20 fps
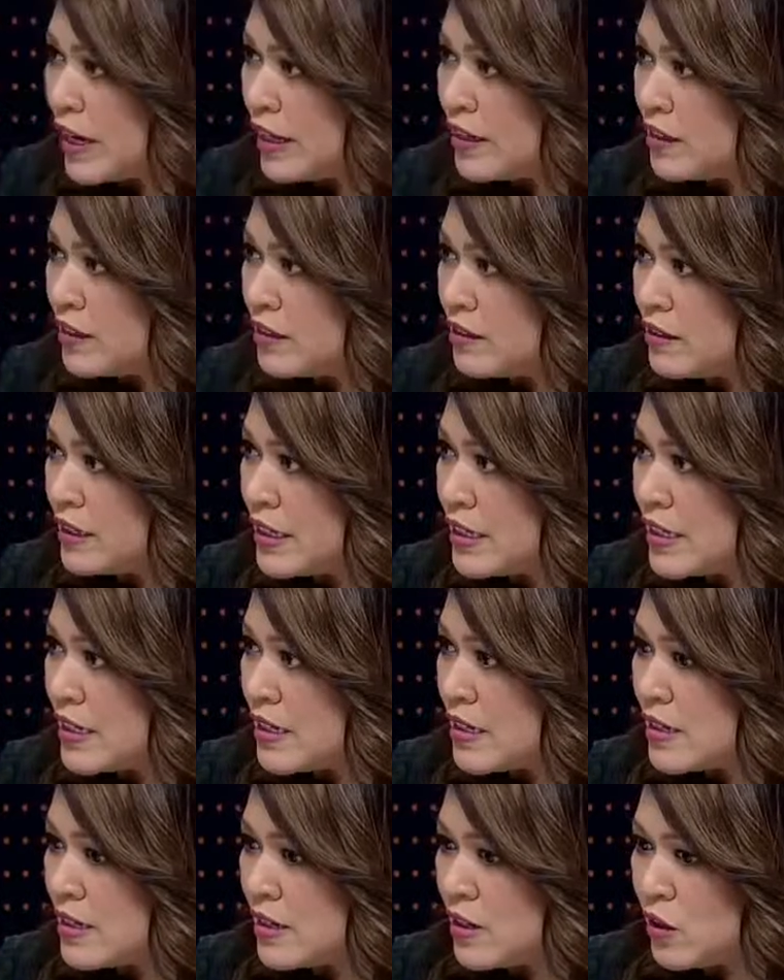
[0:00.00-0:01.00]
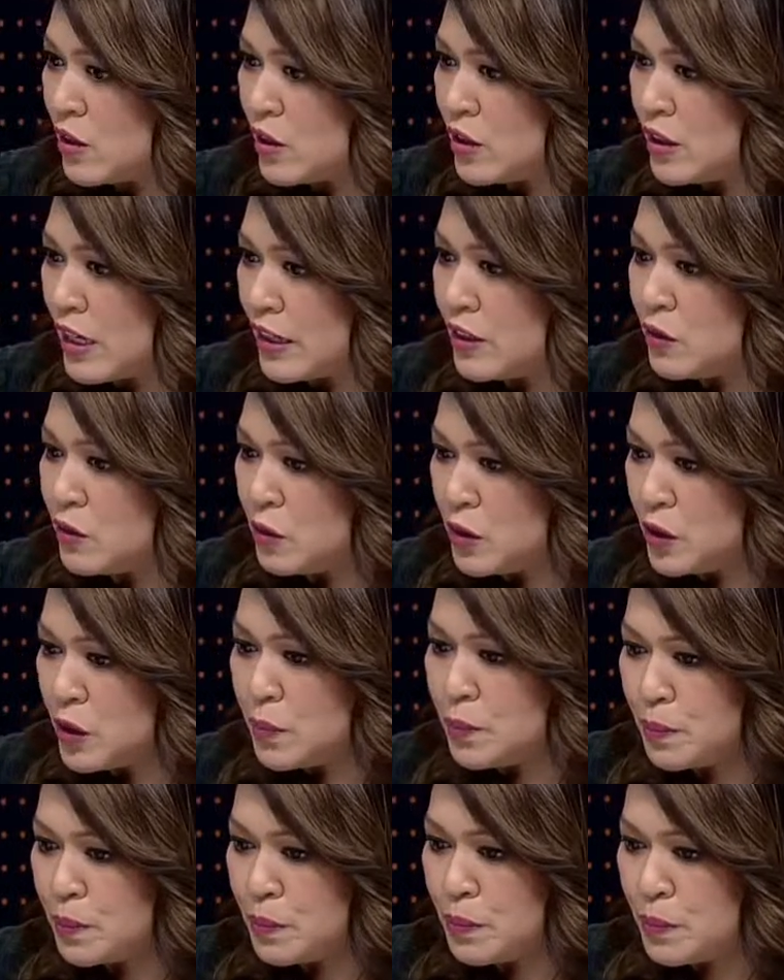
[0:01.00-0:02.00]
with you that this is, you know,
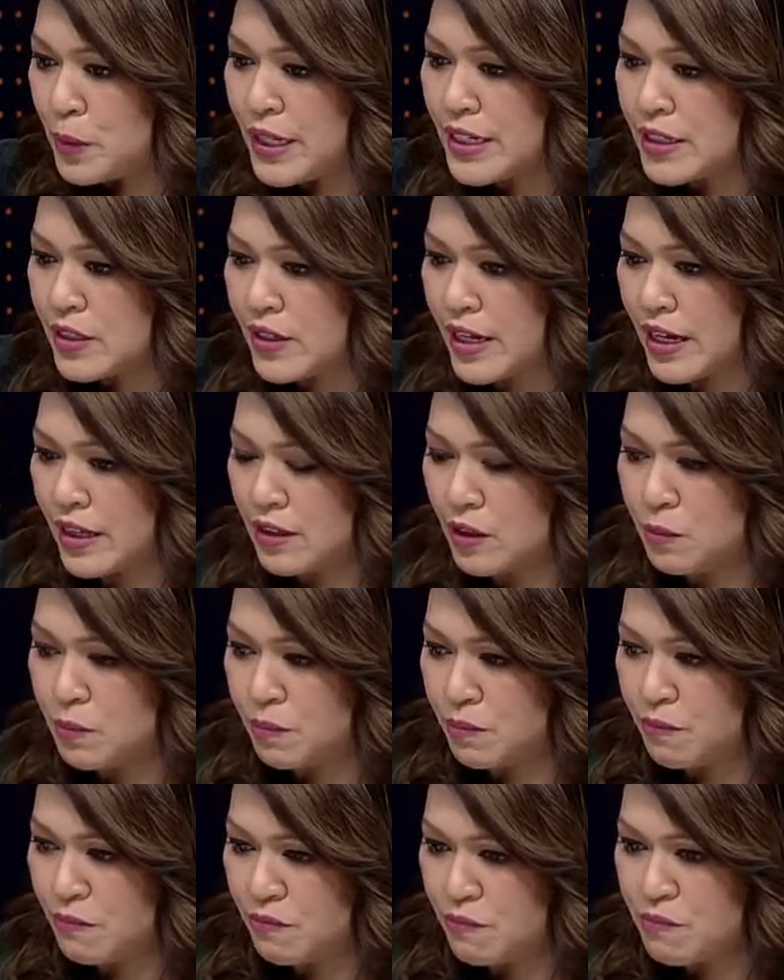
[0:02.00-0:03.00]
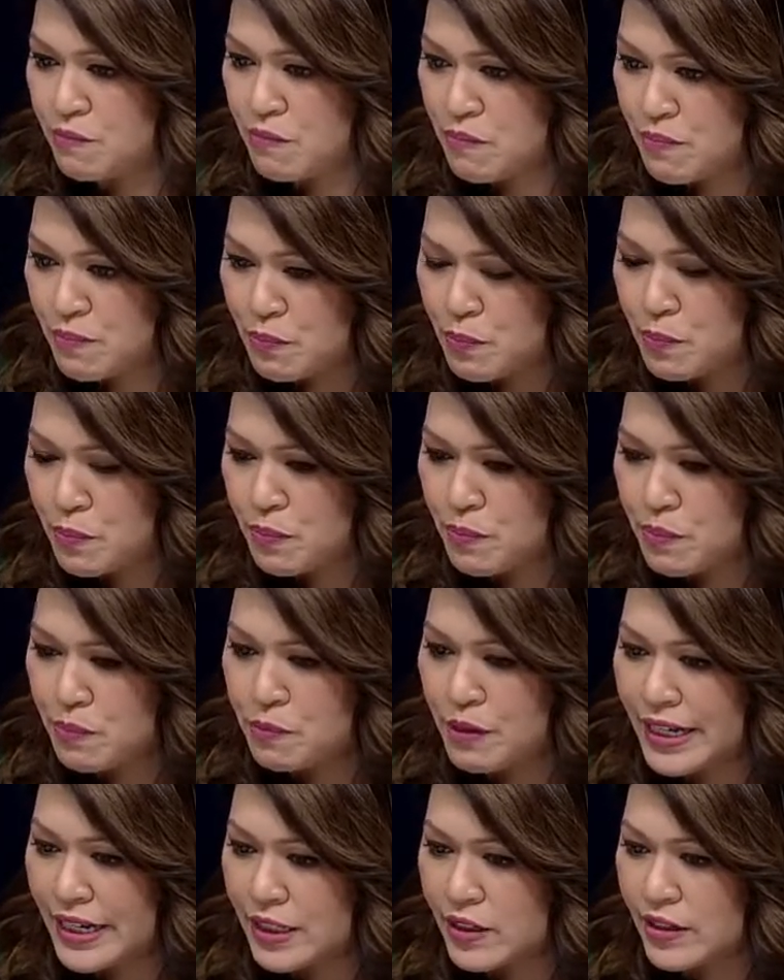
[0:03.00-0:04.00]
that you, you're putting together, you're
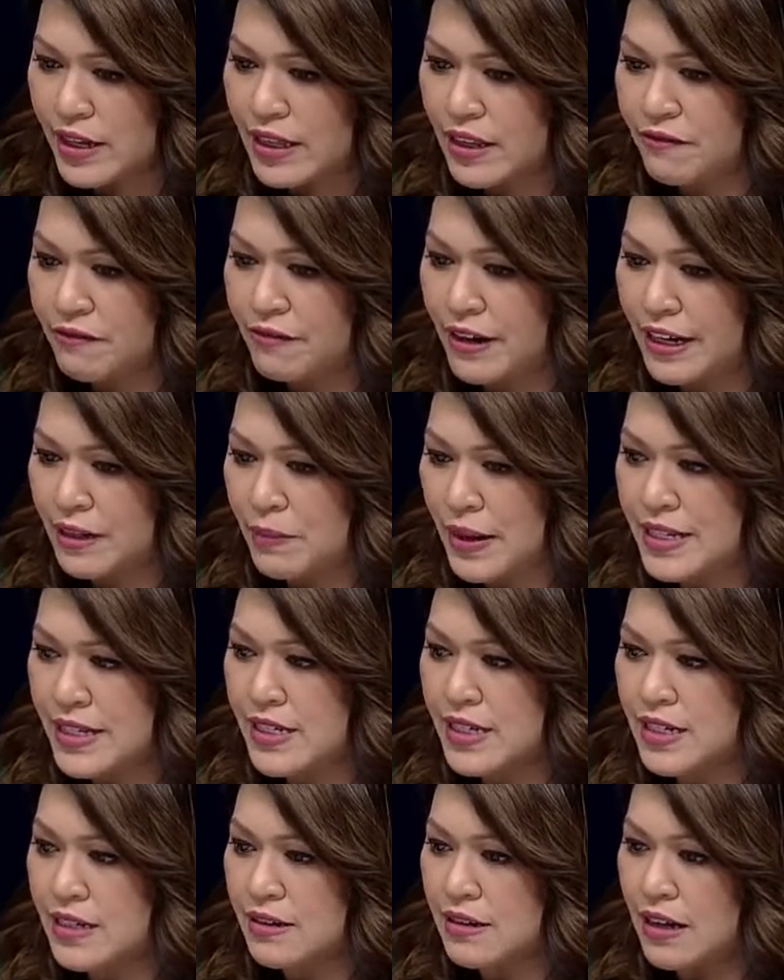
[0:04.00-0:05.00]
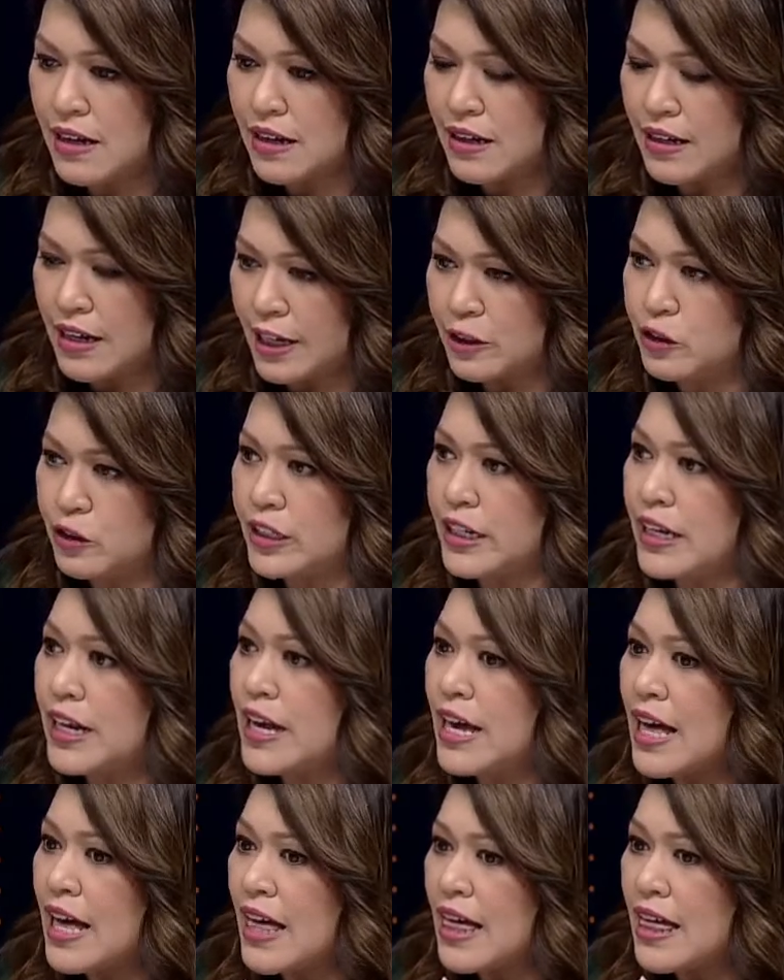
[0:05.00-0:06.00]
bringing together a fragmented uh,
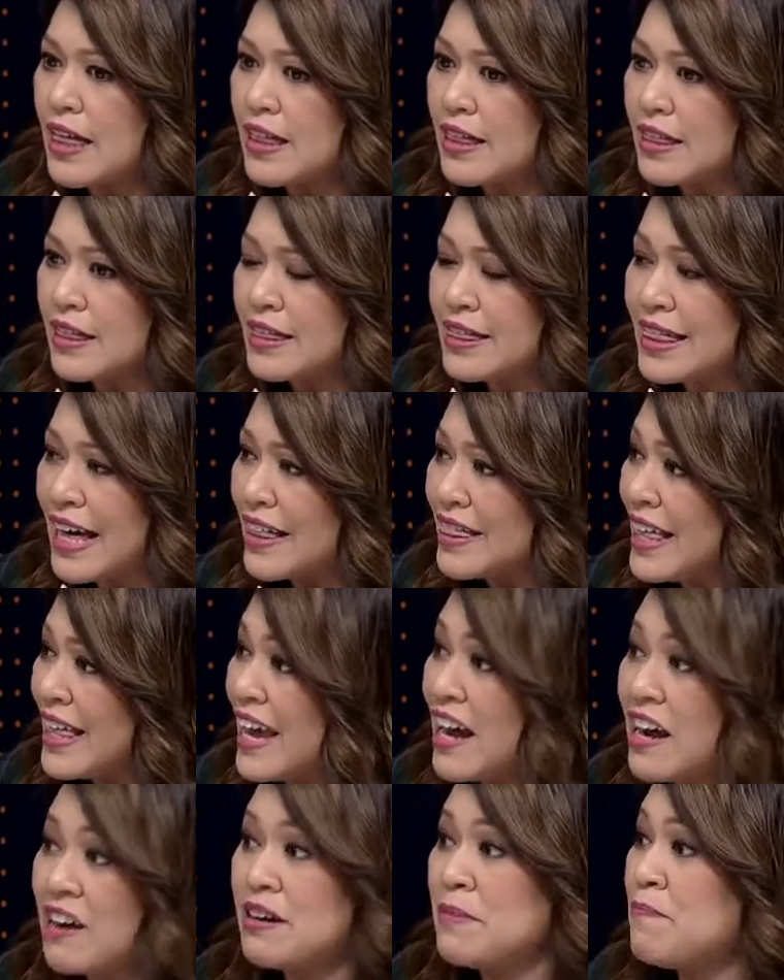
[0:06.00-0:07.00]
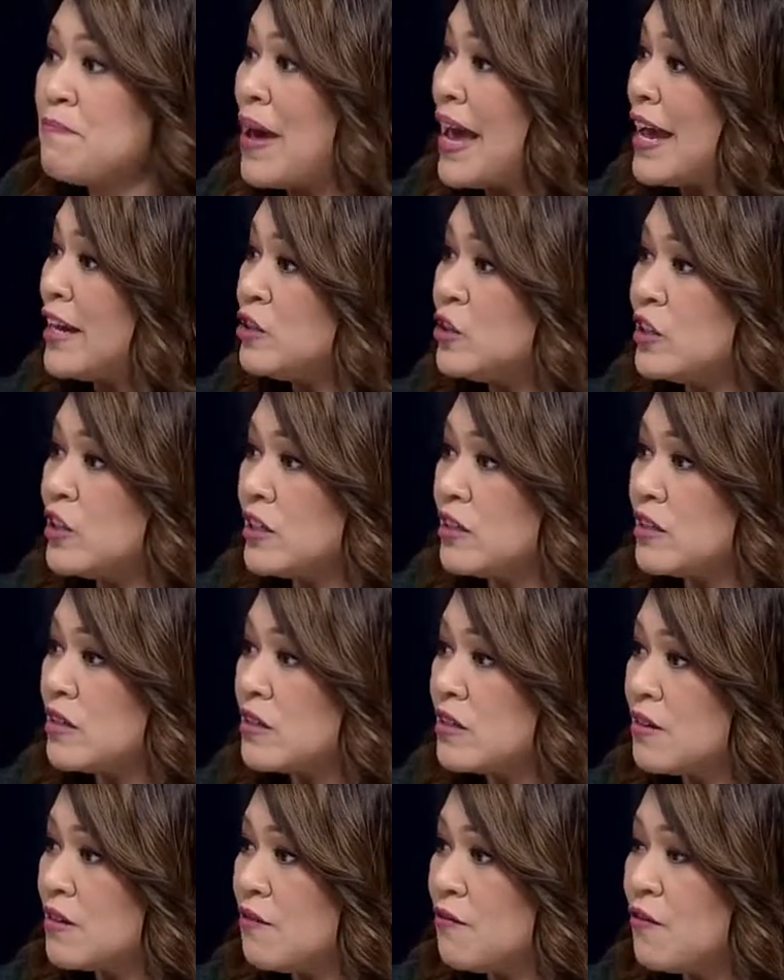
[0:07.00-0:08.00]
country, that they are
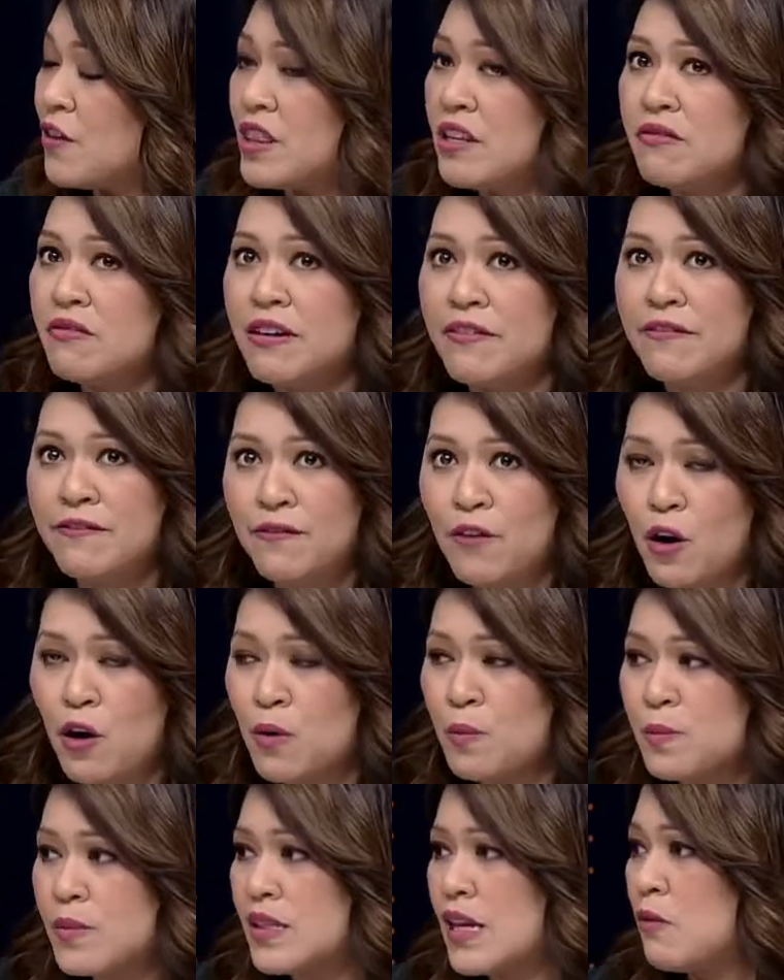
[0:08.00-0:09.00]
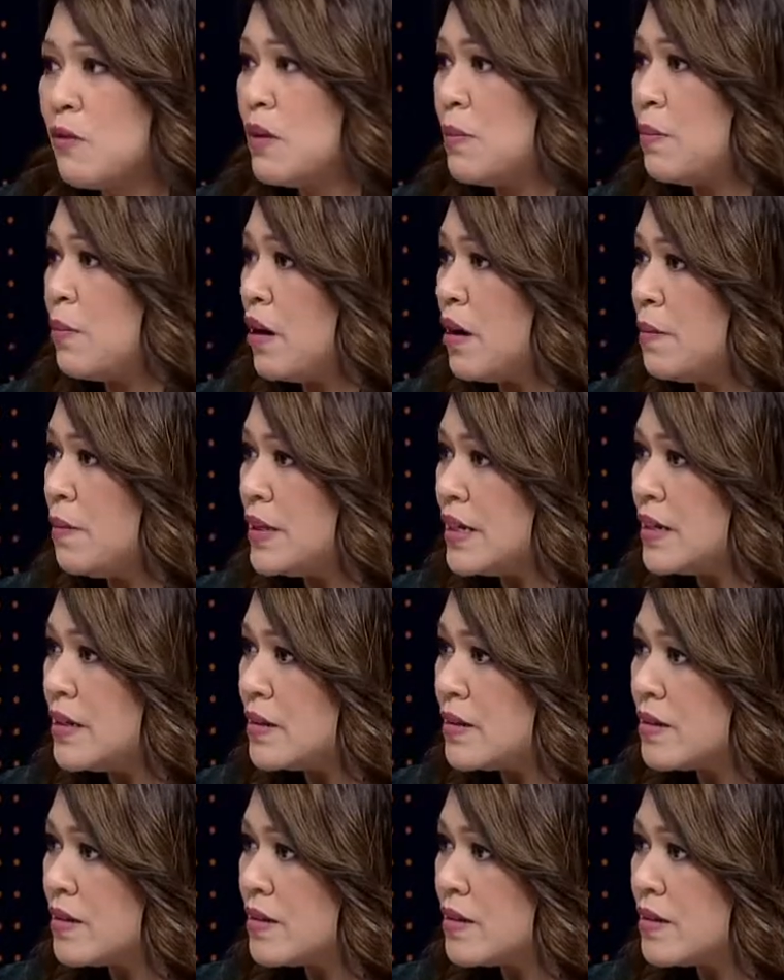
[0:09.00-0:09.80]
impatient for the reforms that were